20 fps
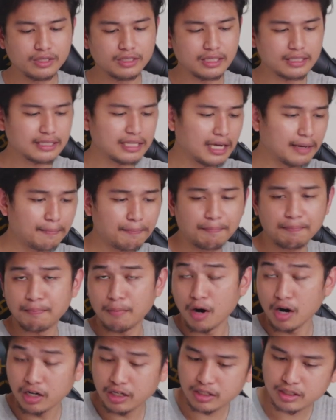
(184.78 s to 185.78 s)
On the top
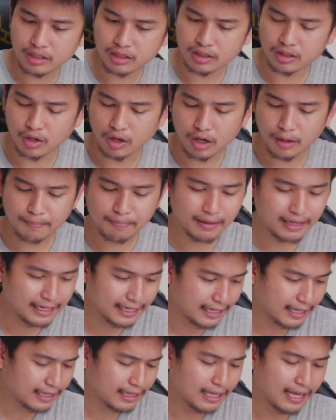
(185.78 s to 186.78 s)
part of the
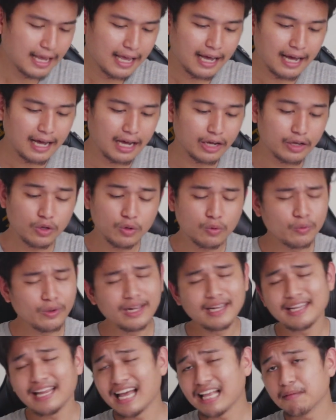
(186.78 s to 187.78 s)
lid, you
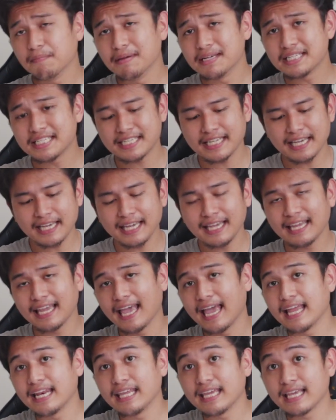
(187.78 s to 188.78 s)
will not be
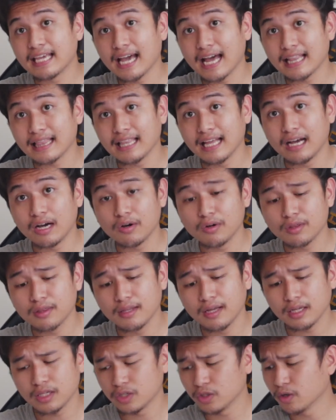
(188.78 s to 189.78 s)
seeing any
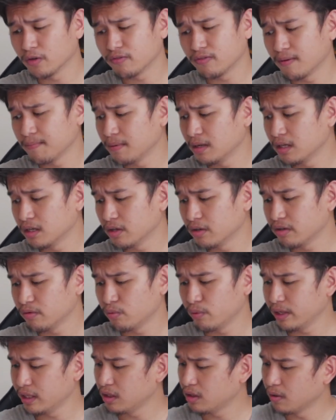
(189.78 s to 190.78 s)
cutout that you're familiar
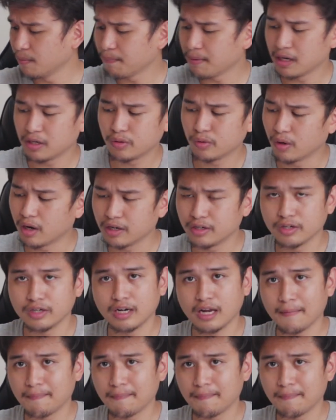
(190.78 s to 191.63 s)
with compared to other